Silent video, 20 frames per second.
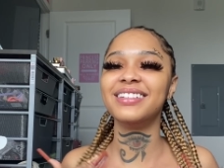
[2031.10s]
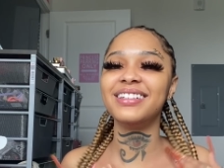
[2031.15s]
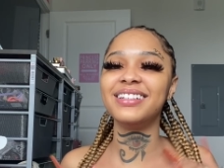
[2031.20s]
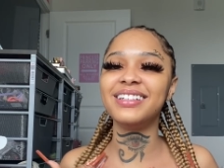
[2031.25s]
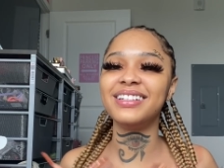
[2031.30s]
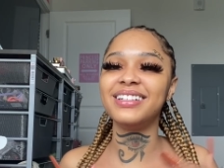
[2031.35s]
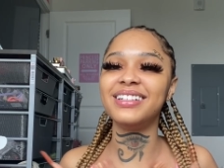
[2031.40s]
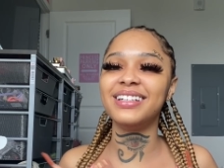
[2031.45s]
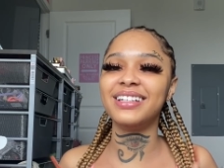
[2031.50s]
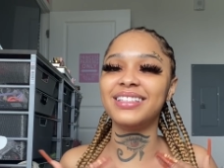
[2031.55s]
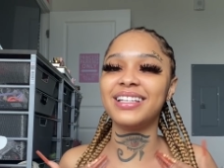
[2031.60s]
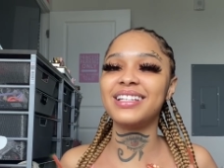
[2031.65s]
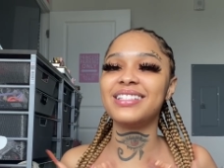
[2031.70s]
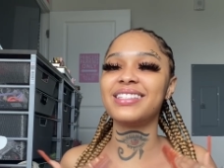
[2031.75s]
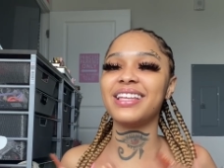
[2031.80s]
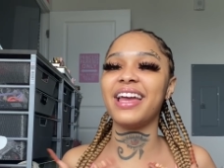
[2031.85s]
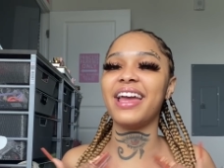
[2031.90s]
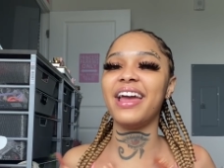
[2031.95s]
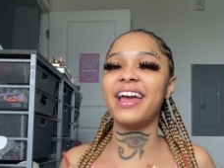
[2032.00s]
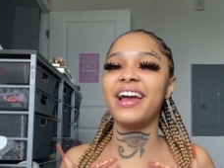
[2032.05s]
Oh, I think it's
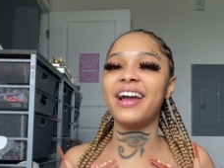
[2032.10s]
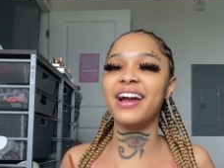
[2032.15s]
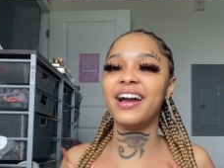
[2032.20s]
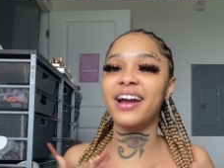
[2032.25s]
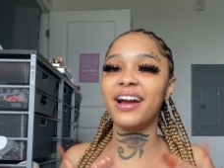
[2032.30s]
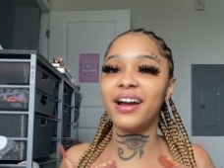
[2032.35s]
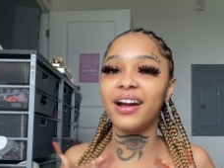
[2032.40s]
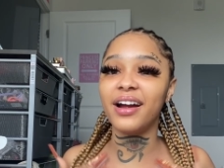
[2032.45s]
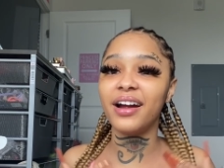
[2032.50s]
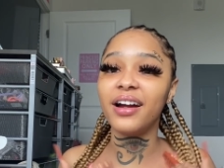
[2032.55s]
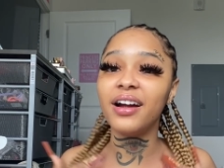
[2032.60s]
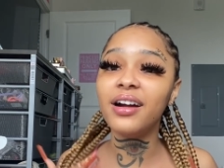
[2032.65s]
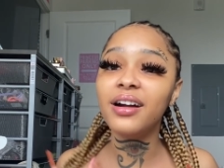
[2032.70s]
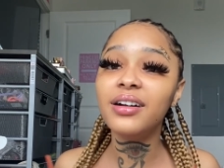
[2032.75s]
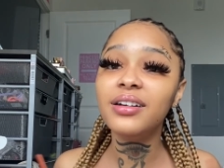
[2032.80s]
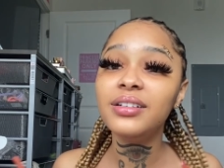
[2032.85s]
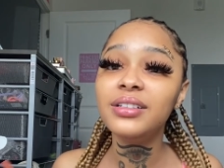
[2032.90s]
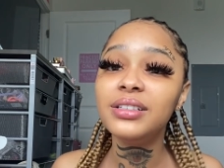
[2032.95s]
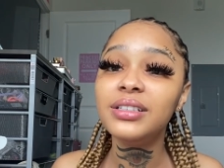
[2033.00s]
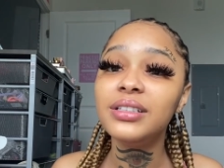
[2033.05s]
the hair.
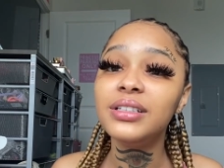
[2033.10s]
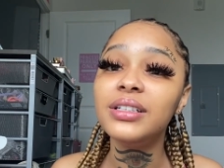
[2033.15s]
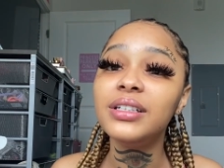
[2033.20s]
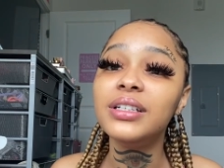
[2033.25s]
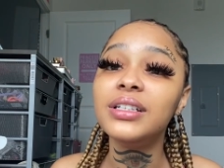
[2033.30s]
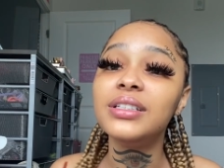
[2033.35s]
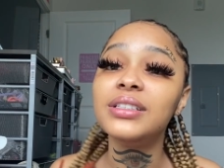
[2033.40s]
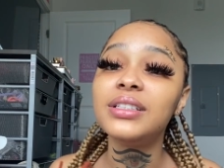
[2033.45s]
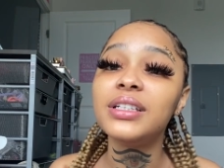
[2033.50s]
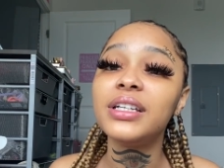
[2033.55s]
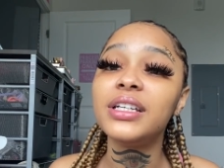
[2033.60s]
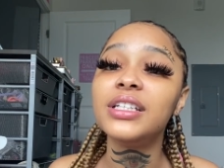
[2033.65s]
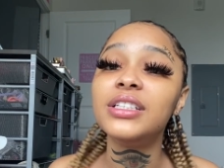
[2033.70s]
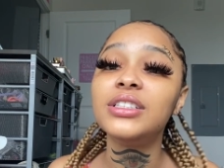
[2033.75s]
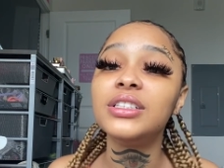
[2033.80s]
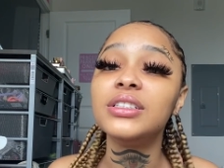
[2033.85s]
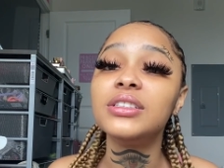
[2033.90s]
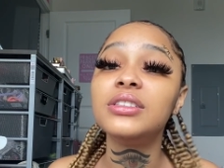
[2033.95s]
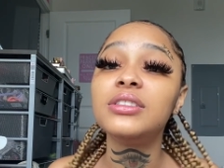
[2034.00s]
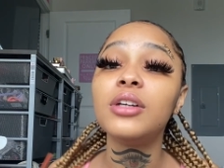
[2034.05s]
It is
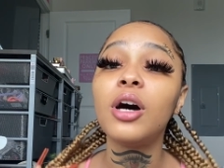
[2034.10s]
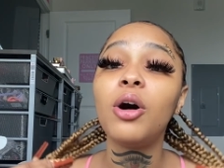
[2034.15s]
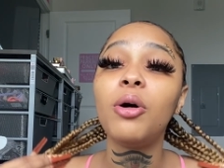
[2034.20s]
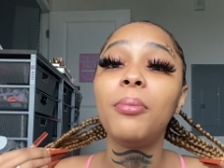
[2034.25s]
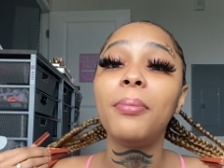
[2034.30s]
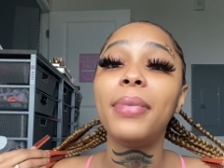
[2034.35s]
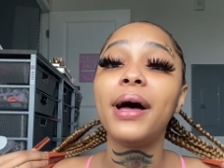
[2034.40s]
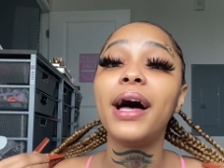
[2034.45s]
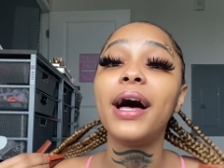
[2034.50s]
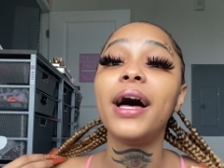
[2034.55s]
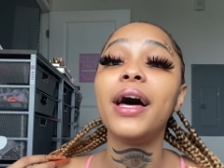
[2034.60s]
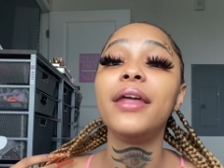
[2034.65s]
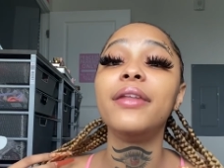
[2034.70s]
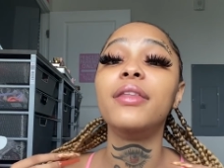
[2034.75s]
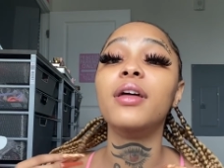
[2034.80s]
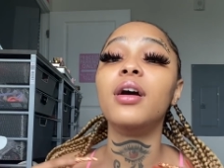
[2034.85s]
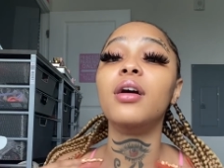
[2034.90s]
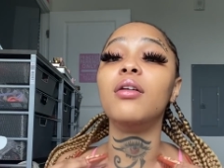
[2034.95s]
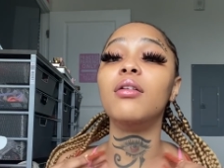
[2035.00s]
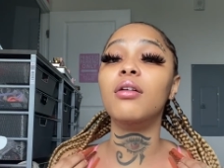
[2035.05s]
itching so bad
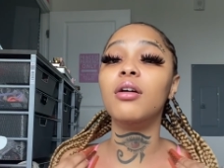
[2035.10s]
though.